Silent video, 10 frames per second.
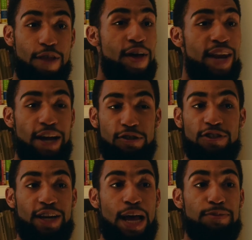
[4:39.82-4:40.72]
then extra
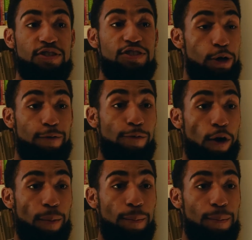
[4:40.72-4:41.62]
synapses don't
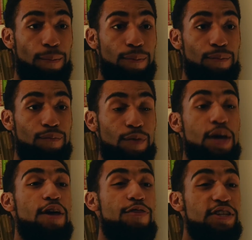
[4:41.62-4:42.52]
form.
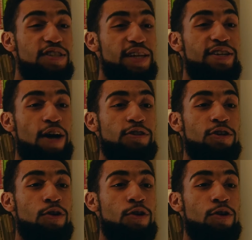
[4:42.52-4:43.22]
This led Dr.